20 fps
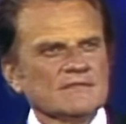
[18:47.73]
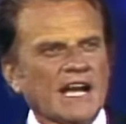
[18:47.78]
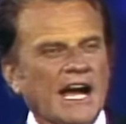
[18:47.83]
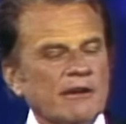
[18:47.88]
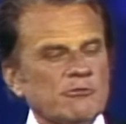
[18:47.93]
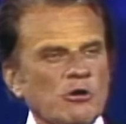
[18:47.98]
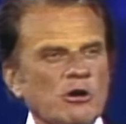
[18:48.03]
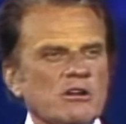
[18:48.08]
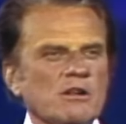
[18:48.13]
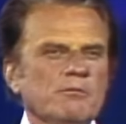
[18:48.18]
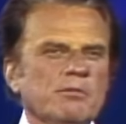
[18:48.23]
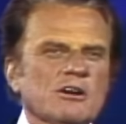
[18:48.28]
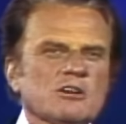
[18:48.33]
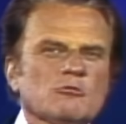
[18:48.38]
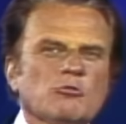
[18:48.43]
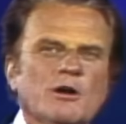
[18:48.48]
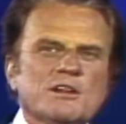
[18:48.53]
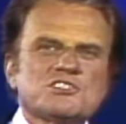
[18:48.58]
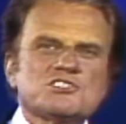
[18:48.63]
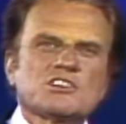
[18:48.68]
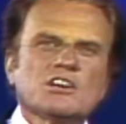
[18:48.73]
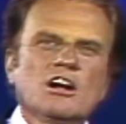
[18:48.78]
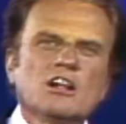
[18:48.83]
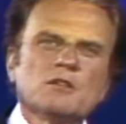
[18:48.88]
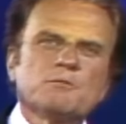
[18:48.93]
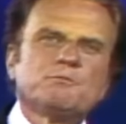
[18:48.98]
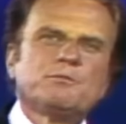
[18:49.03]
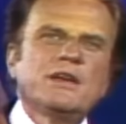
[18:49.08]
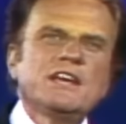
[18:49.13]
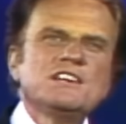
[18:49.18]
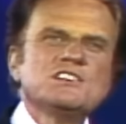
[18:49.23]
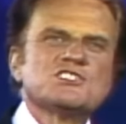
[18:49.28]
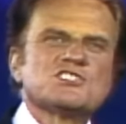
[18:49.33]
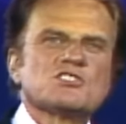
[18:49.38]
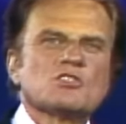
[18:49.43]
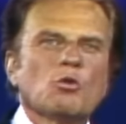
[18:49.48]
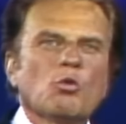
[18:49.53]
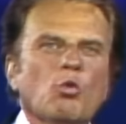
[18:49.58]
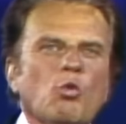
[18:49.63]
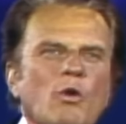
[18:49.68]
I wrote a book once called
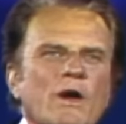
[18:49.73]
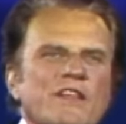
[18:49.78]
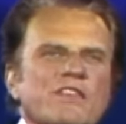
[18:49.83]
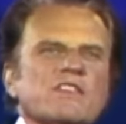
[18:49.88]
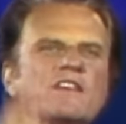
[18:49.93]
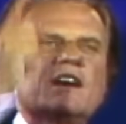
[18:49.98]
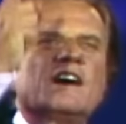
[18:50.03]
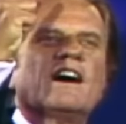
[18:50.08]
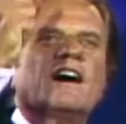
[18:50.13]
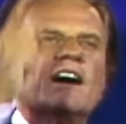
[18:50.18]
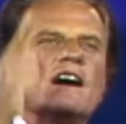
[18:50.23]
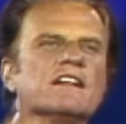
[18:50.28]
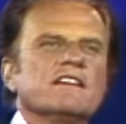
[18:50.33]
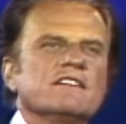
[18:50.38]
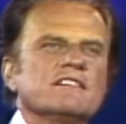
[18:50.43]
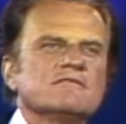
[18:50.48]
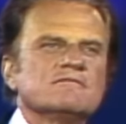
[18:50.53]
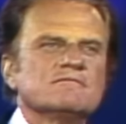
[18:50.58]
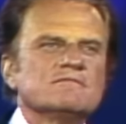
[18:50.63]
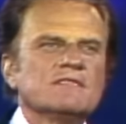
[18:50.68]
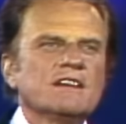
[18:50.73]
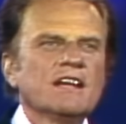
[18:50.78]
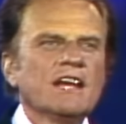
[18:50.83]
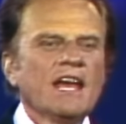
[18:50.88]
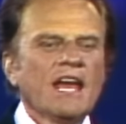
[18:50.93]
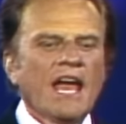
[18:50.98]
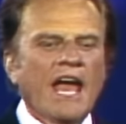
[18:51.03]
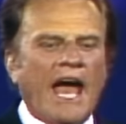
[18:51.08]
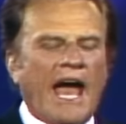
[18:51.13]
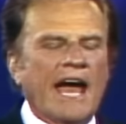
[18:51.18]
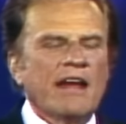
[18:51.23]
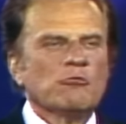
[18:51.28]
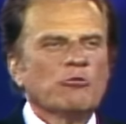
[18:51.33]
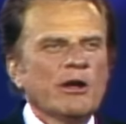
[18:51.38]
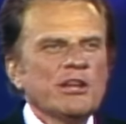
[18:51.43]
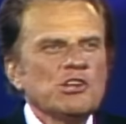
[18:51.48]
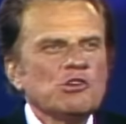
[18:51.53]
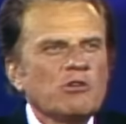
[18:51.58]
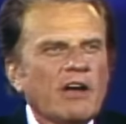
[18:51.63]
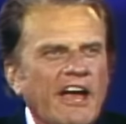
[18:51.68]
Peace with God. And
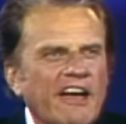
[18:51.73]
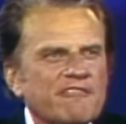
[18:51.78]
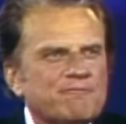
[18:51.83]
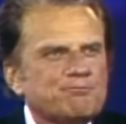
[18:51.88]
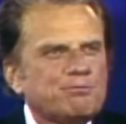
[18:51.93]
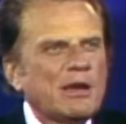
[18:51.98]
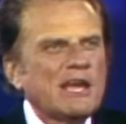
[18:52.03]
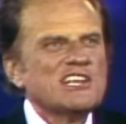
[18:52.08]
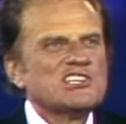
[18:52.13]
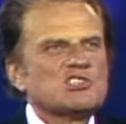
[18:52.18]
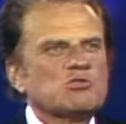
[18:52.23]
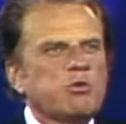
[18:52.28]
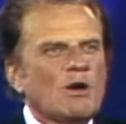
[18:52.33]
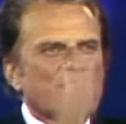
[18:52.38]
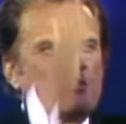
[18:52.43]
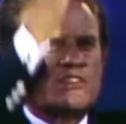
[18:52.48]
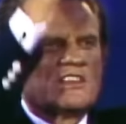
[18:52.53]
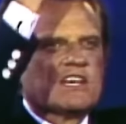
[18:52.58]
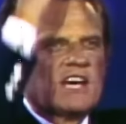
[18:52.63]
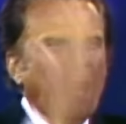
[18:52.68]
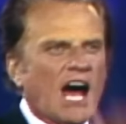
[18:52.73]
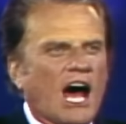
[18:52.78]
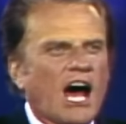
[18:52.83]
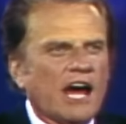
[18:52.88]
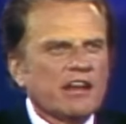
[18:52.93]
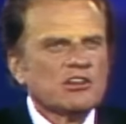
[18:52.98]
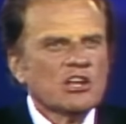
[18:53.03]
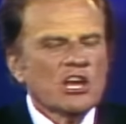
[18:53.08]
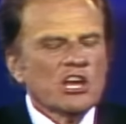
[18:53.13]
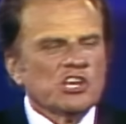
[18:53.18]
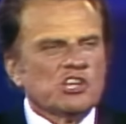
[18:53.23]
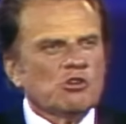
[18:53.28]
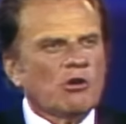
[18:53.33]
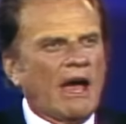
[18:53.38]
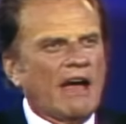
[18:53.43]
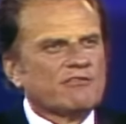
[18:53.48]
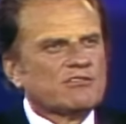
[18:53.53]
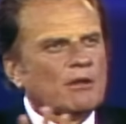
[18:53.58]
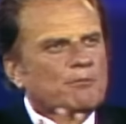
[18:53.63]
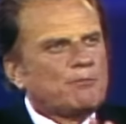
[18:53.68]
when you have peace with God, you
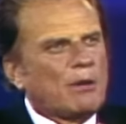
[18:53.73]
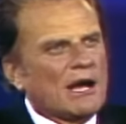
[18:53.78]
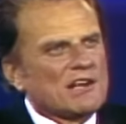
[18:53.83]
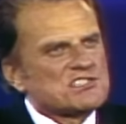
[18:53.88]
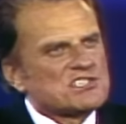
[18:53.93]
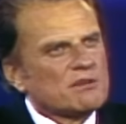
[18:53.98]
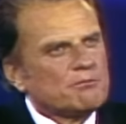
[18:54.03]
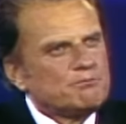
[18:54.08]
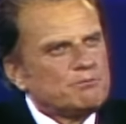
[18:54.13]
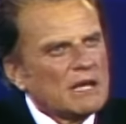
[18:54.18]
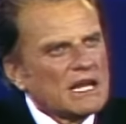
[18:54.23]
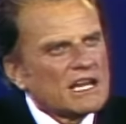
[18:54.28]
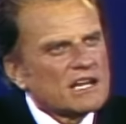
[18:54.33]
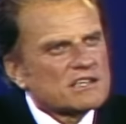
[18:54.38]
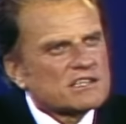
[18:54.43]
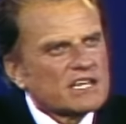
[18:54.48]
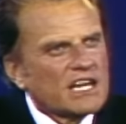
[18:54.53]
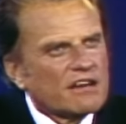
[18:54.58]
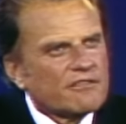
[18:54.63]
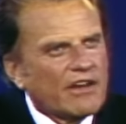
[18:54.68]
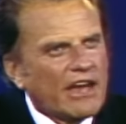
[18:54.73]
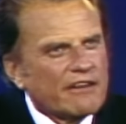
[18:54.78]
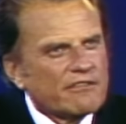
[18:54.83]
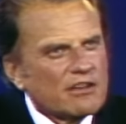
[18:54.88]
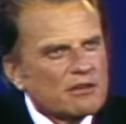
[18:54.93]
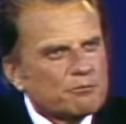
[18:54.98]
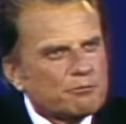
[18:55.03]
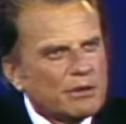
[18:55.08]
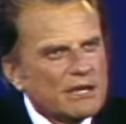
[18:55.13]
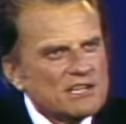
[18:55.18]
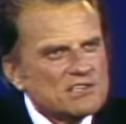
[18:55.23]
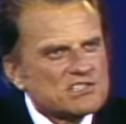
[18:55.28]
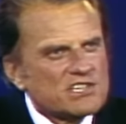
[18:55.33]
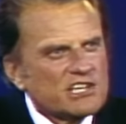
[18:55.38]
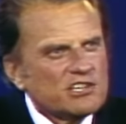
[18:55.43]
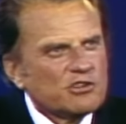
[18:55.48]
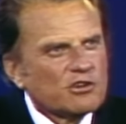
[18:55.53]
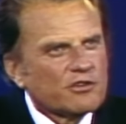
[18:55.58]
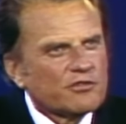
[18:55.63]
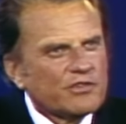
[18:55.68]
have the possibility of having peace
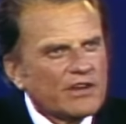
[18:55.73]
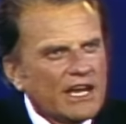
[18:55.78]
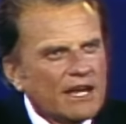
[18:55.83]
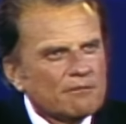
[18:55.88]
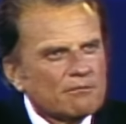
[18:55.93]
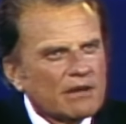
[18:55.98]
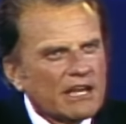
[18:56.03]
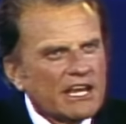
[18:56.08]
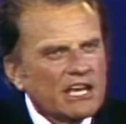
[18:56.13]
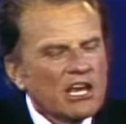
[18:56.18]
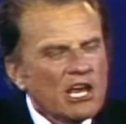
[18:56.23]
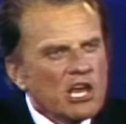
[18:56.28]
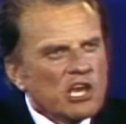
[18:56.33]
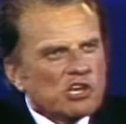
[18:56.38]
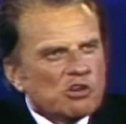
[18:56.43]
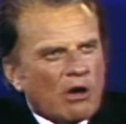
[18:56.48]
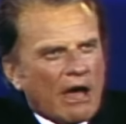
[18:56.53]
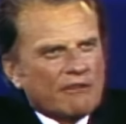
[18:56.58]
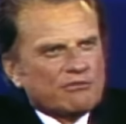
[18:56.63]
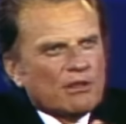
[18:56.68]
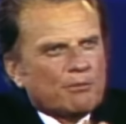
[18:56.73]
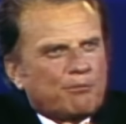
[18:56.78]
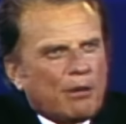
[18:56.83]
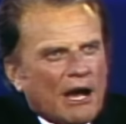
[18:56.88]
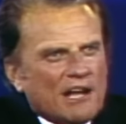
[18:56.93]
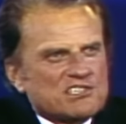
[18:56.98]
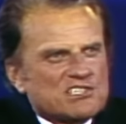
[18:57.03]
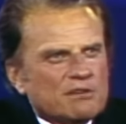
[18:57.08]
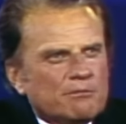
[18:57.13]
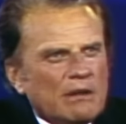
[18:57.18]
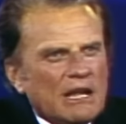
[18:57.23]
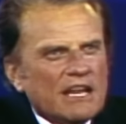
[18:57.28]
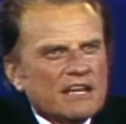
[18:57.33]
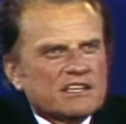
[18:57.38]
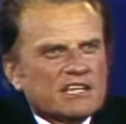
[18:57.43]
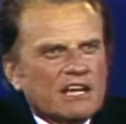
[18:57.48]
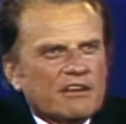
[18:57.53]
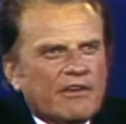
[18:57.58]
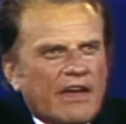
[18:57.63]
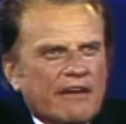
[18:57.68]
in your family. You have the
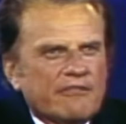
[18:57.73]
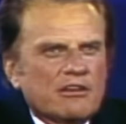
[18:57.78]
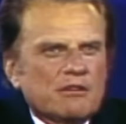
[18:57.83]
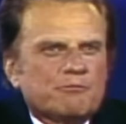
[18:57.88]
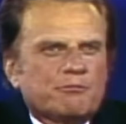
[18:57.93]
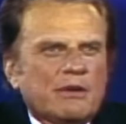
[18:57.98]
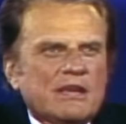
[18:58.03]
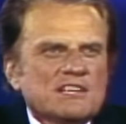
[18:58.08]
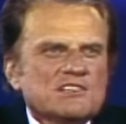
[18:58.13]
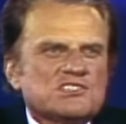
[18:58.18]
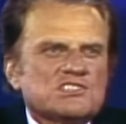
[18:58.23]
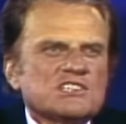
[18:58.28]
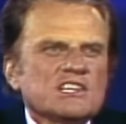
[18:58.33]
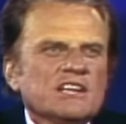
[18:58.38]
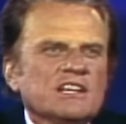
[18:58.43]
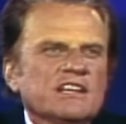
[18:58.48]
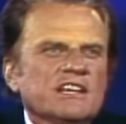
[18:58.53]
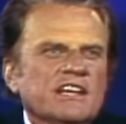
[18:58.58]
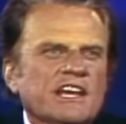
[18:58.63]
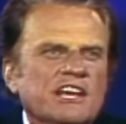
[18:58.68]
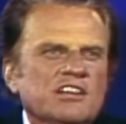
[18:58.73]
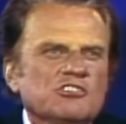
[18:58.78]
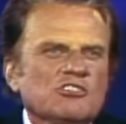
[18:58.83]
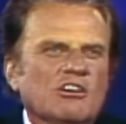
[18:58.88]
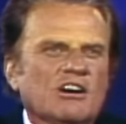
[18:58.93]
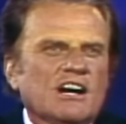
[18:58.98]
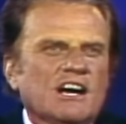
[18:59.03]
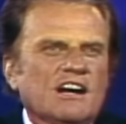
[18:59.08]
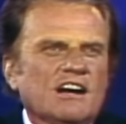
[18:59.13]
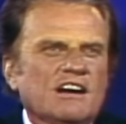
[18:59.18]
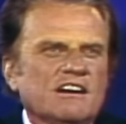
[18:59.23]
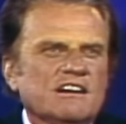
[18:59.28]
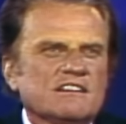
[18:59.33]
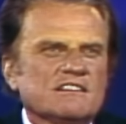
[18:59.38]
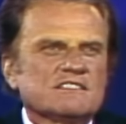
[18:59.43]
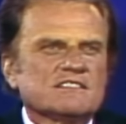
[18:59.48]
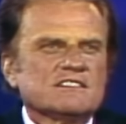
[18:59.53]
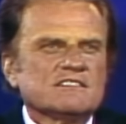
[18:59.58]
possibility of having peace in your heart.